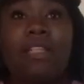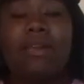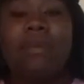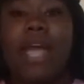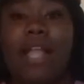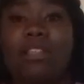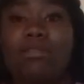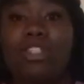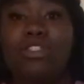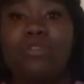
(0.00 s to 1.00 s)
to be honest
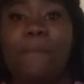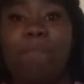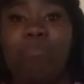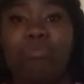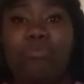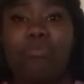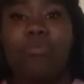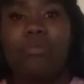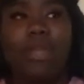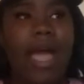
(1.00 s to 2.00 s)
with you,
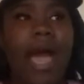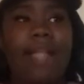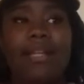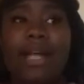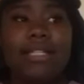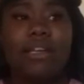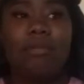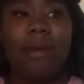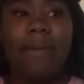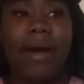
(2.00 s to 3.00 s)
I did not tell
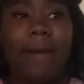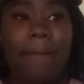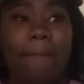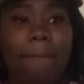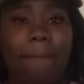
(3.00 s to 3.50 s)
my mom.